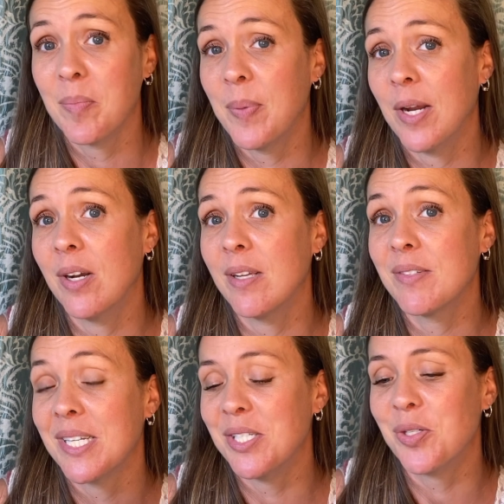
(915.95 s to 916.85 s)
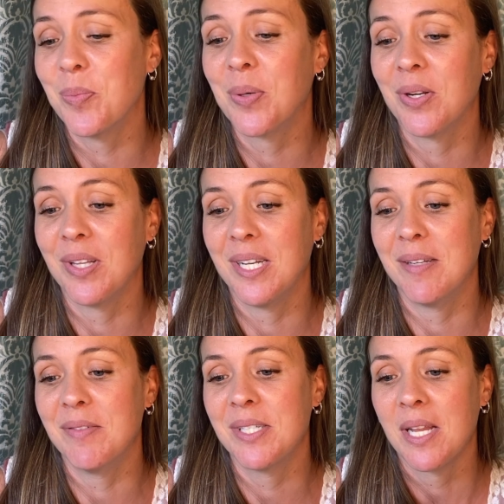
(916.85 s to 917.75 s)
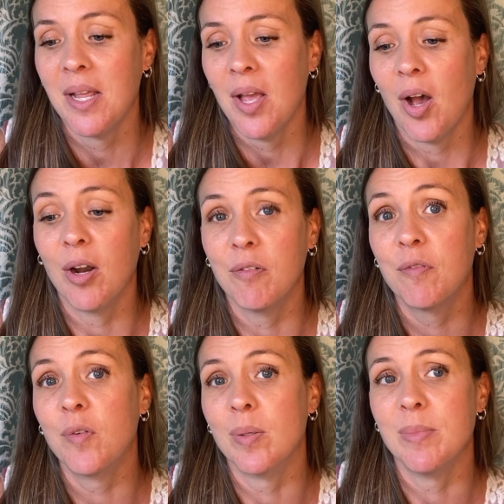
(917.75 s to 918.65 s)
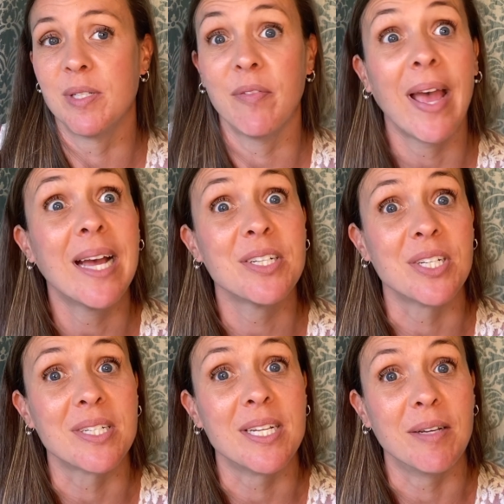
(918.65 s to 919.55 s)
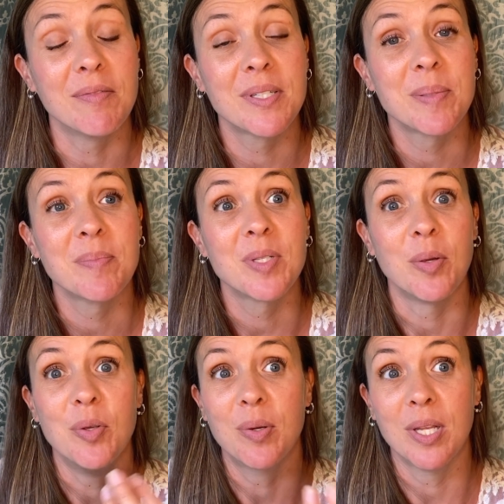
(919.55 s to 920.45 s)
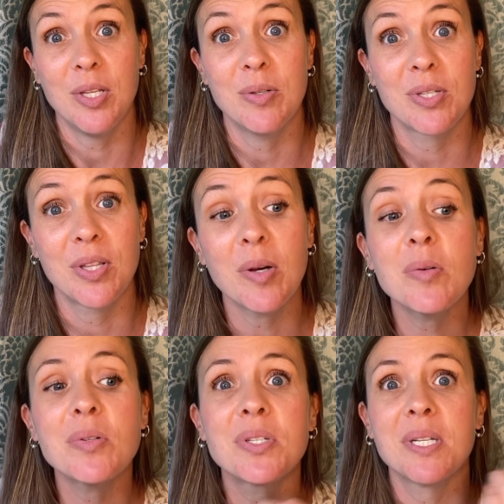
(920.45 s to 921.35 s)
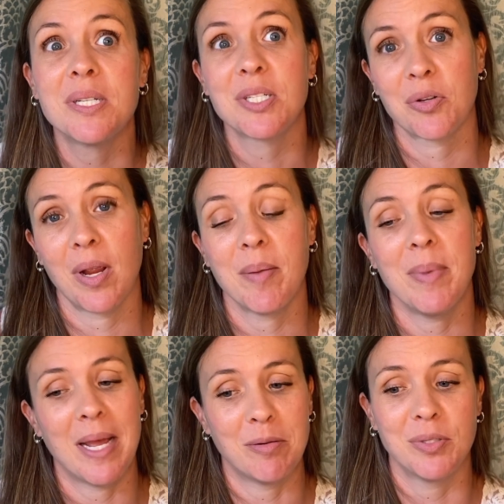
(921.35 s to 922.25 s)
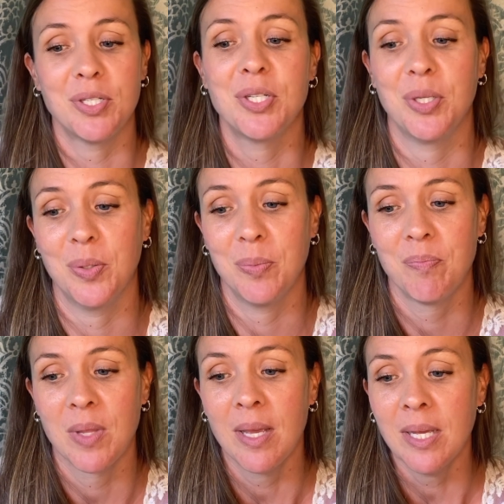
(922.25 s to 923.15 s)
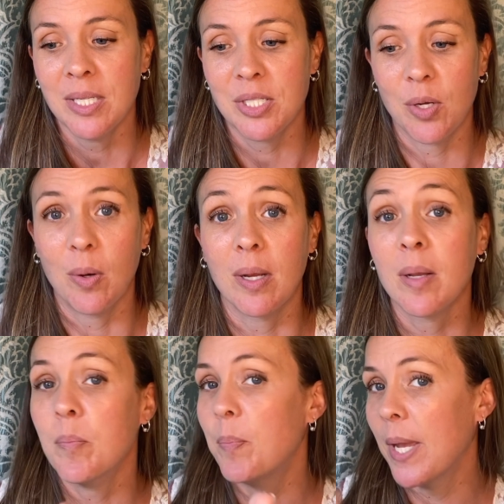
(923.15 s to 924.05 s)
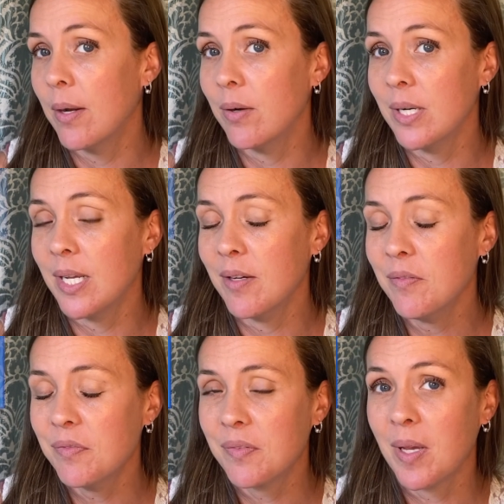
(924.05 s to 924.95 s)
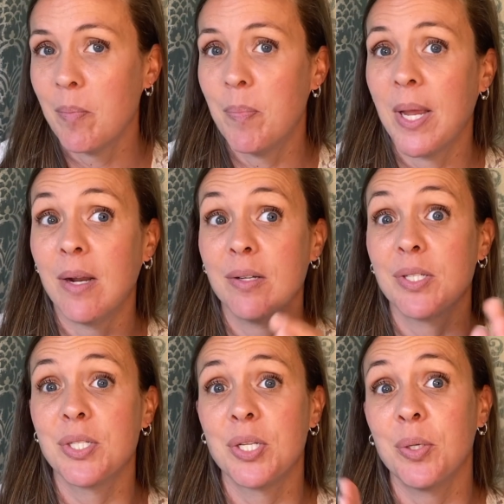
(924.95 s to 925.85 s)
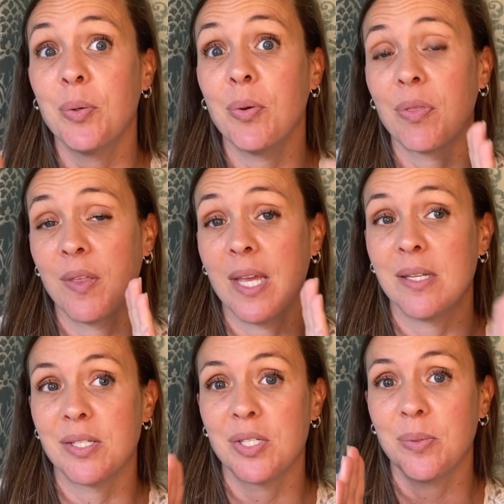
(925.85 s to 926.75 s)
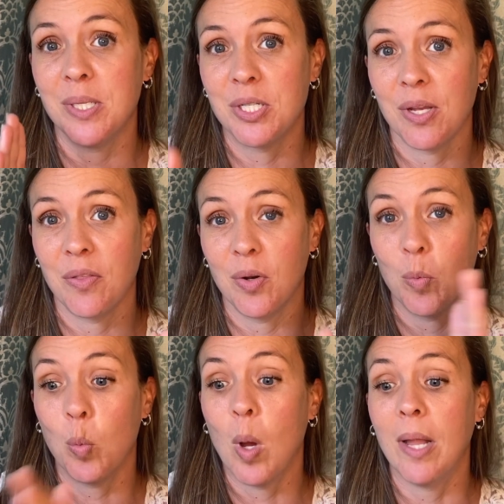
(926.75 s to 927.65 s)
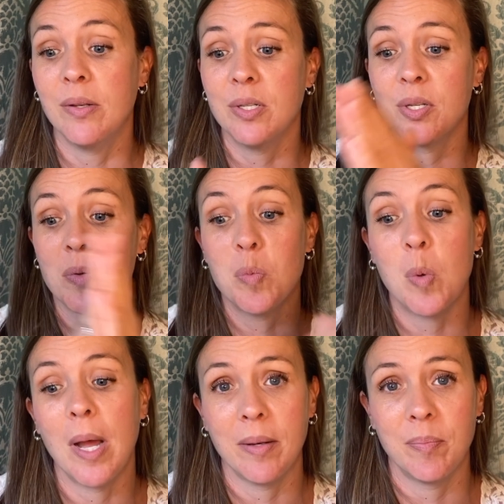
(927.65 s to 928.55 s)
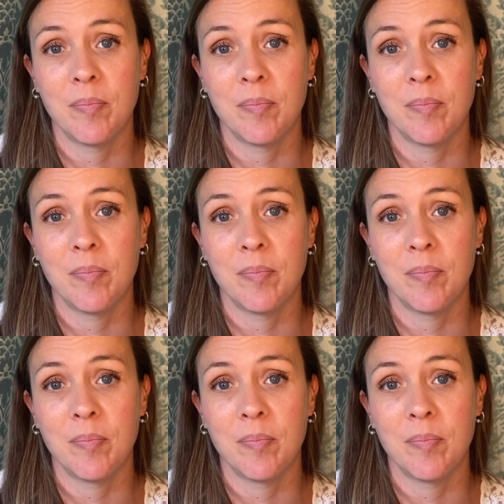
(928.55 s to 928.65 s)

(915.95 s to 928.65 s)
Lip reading: comparatives and superlatives are forms of adjectives, so you can use those to describe nouns too. So a comparative compares two things to each other, one to one.